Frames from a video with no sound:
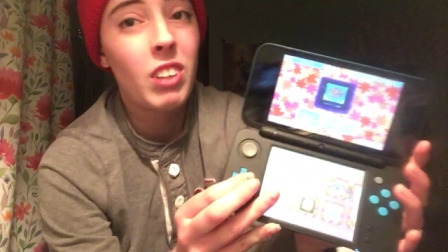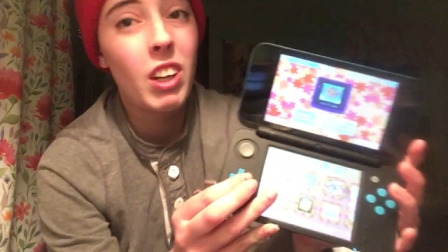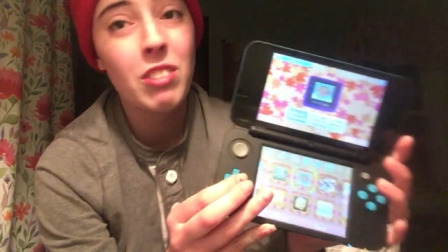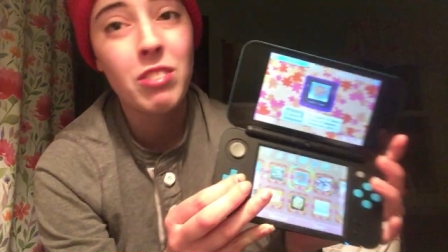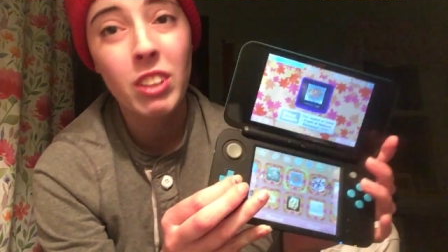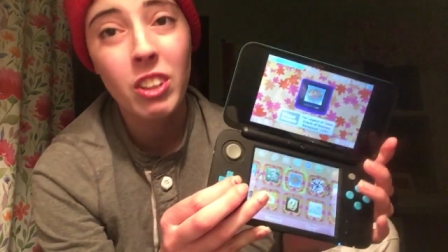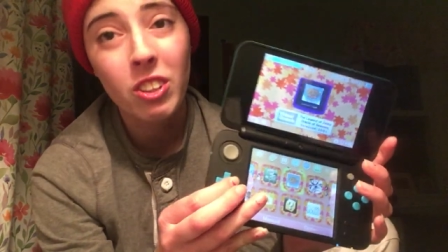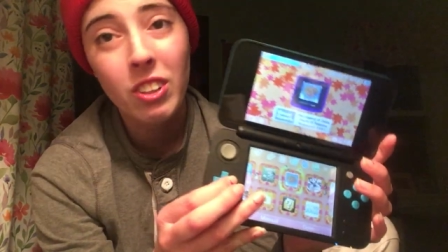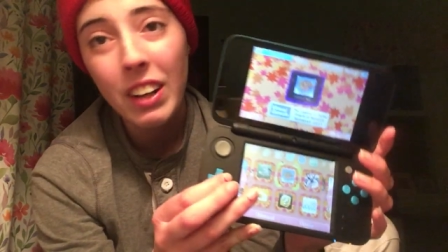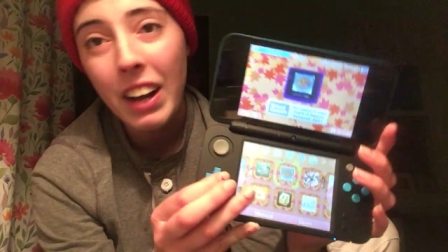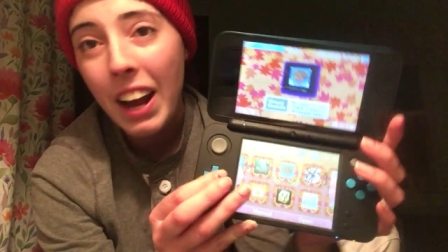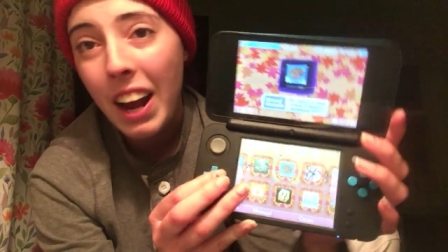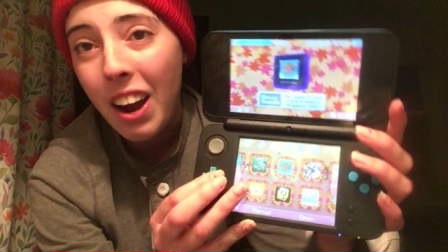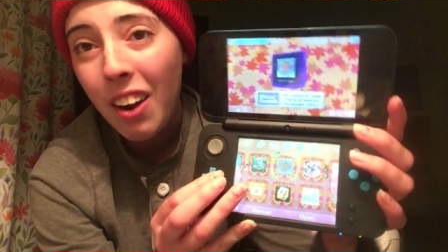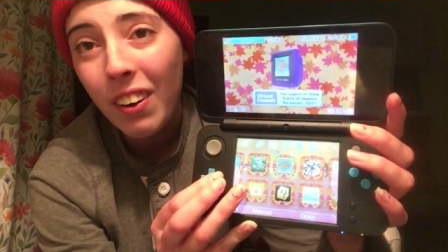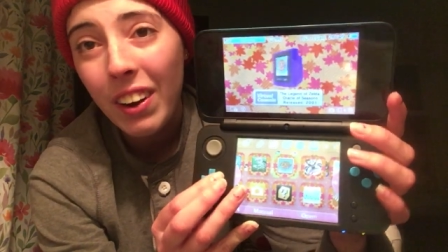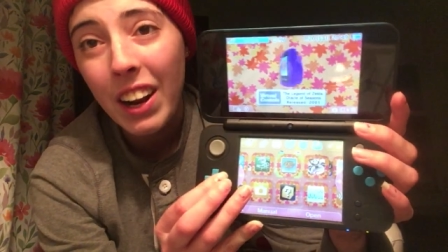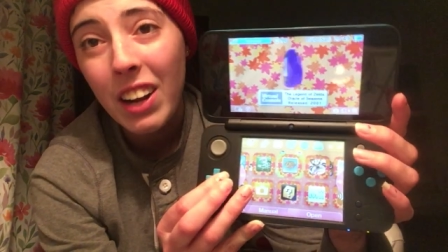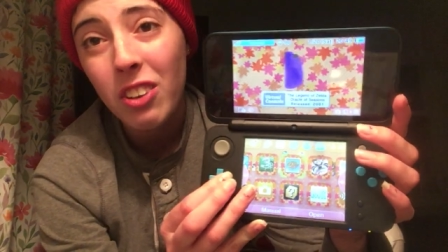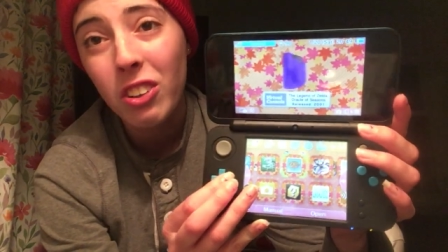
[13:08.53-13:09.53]
I figured it
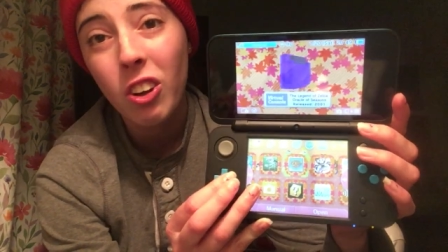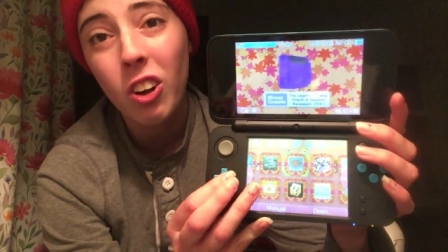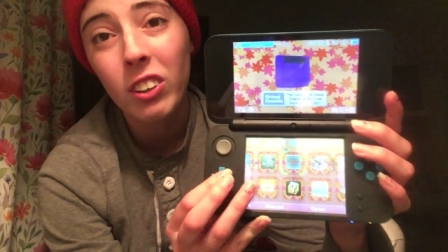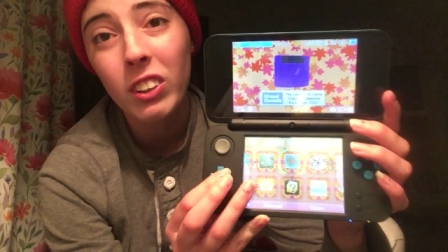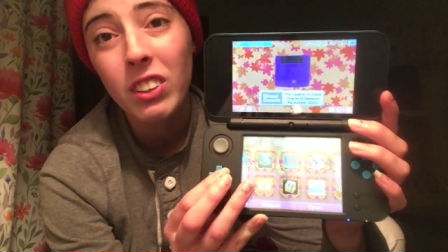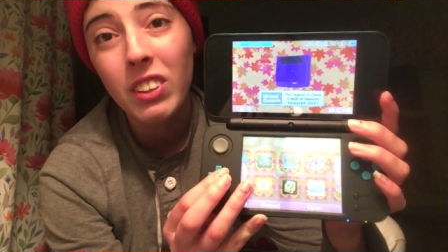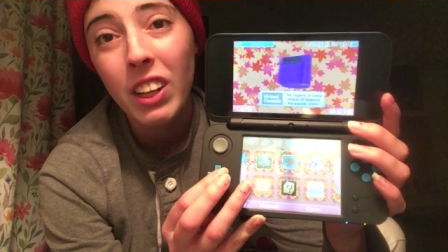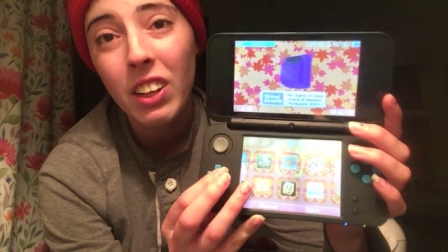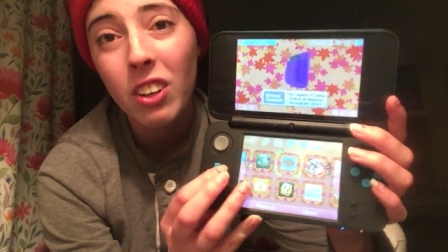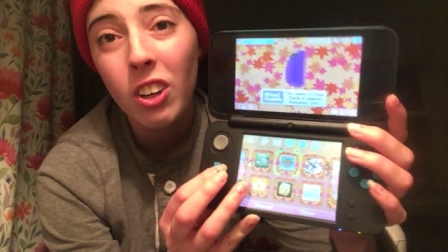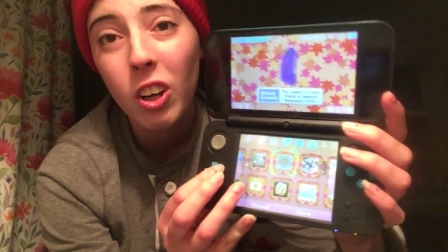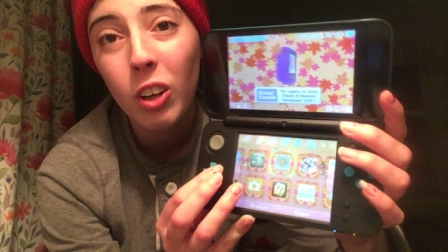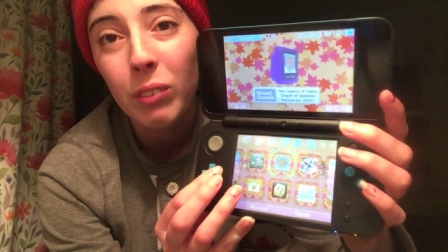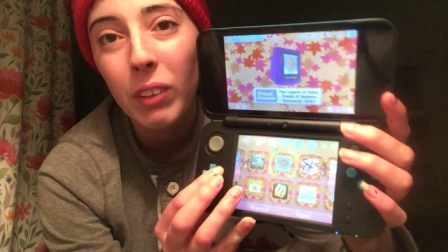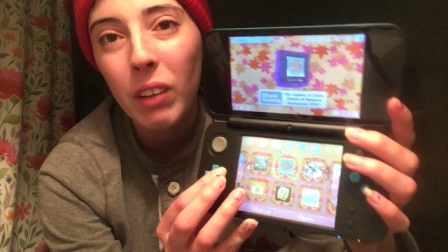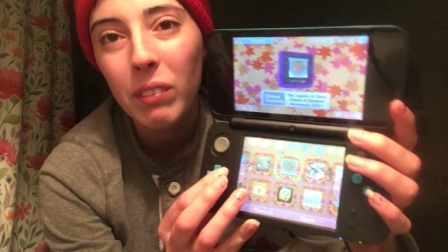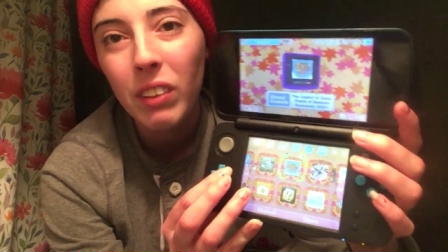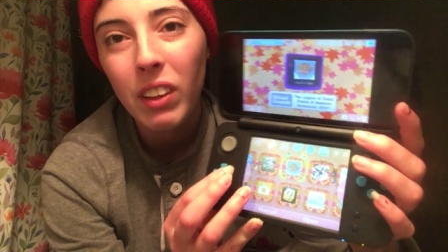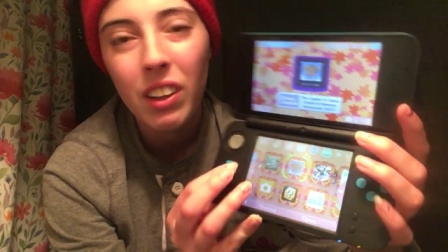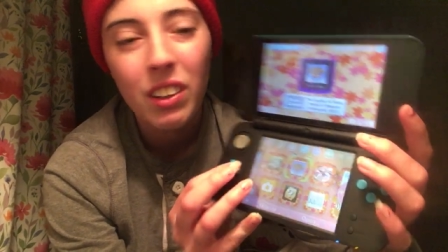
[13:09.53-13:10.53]
out and I just called Nintendo,
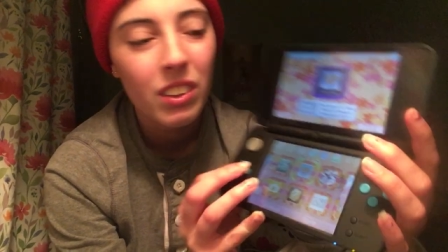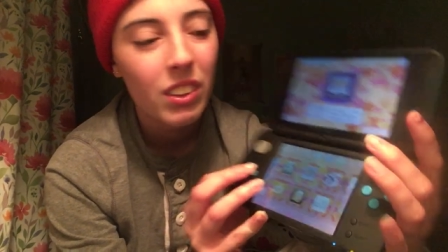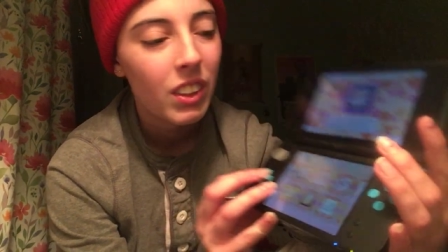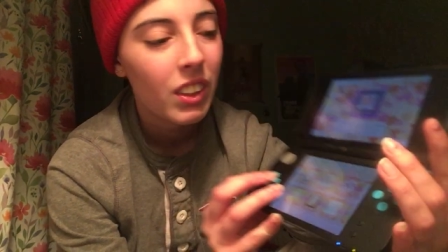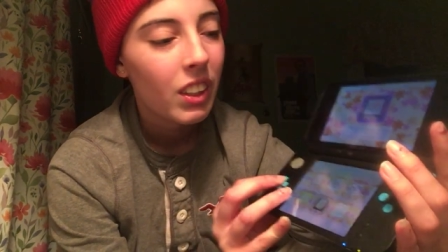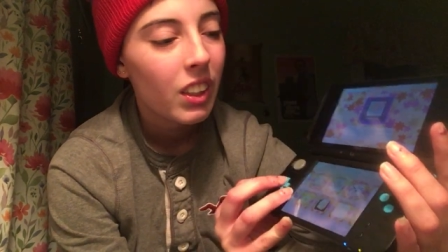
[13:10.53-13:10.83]
blah, blah.